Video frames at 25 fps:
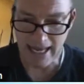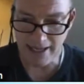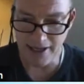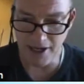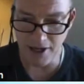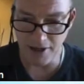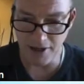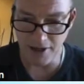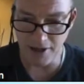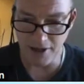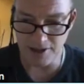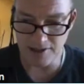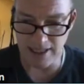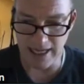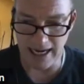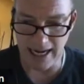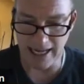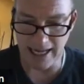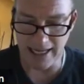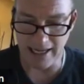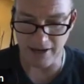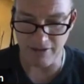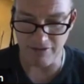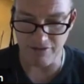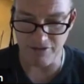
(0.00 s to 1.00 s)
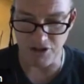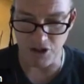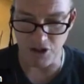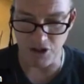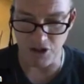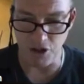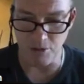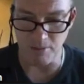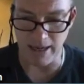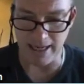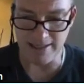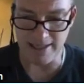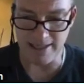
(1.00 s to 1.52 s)
and notice that I can view
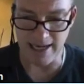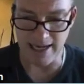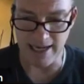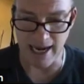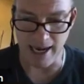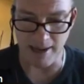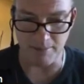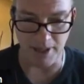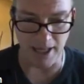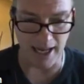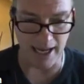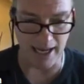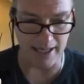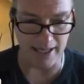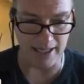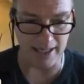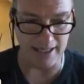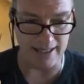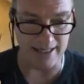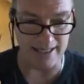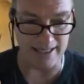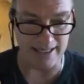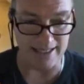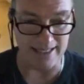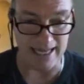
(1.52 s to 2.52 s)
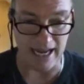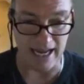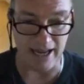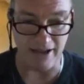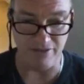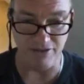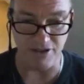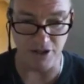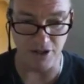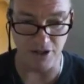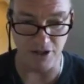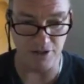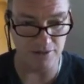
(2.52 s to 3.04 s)
my timeline in the day
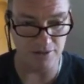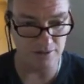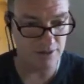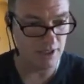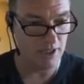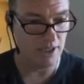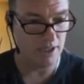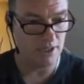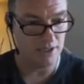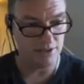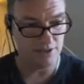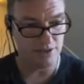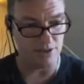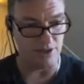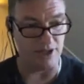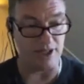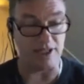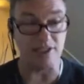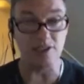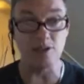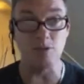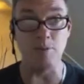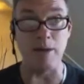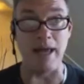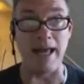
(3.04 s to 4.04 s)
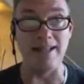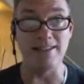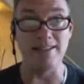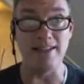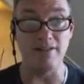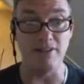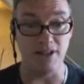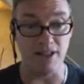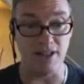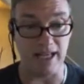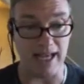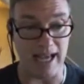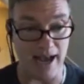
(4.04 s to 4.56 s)
view. So it expands
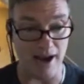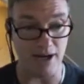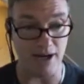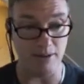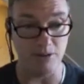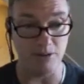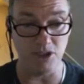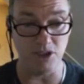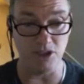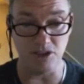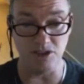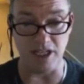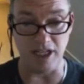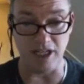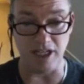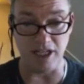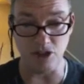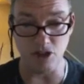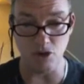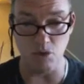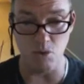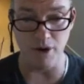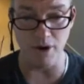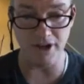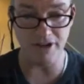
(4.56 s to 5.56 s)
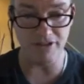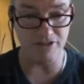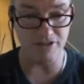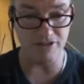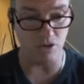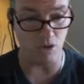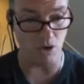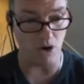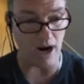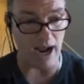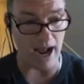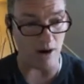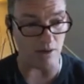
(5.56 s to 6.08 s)
everything out. I'm just seeing
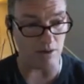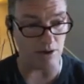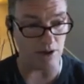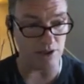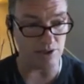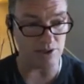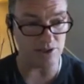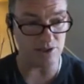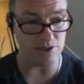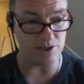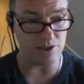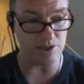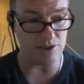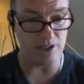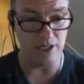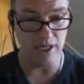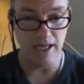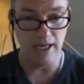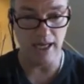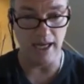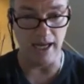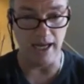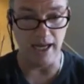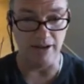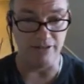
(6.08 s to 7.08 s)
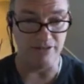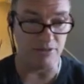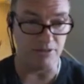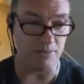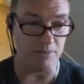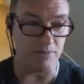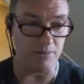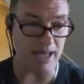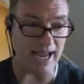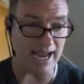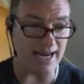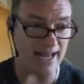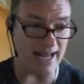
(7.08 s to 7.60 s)
24 hours from
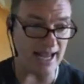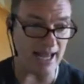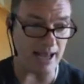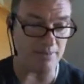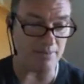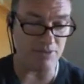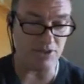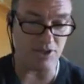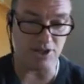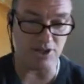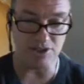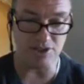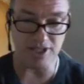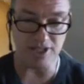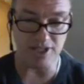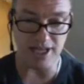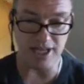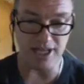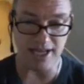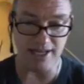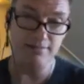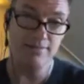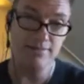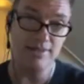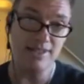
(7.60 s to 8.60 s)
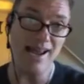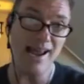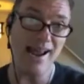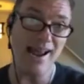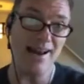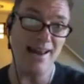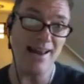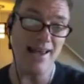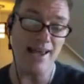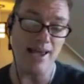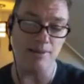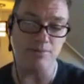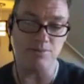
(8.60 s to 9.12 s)
8 a.m. Thursday to
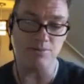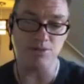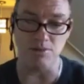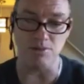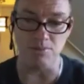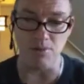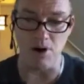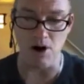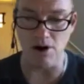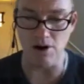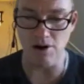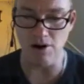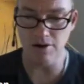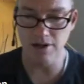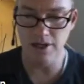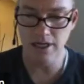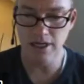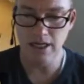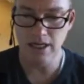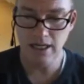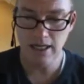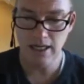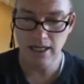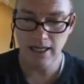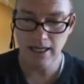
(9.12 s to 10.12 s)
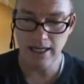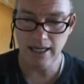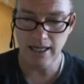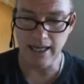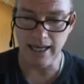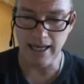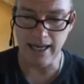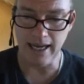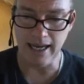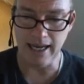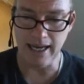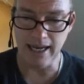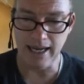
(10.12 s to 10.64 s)
8 a.m. tomorrow.
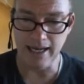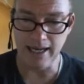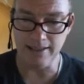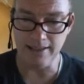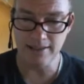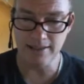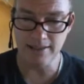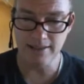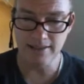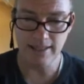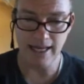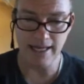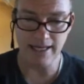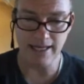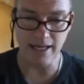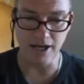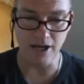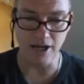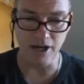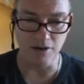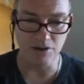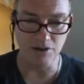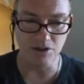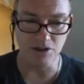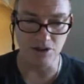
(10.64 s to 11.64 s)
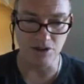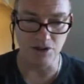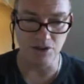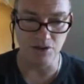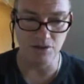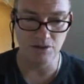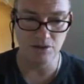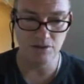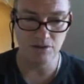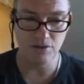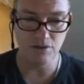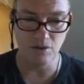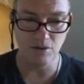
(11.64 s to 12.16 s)
And I can go
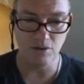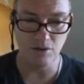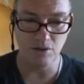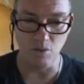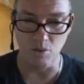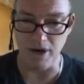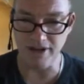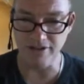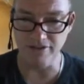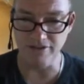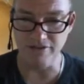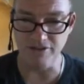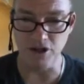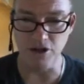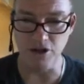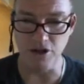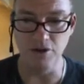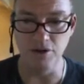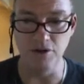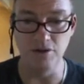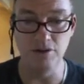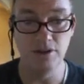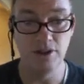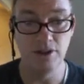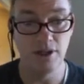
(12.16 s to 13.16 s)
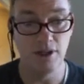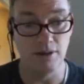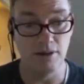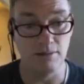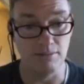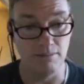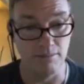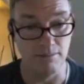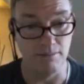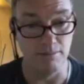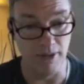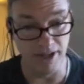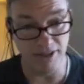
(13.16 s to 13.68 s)
to week view,
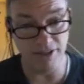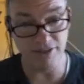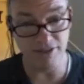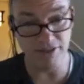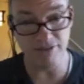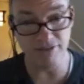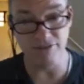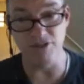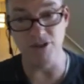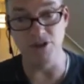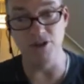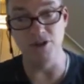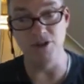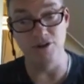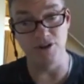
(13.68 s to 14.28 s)
month view,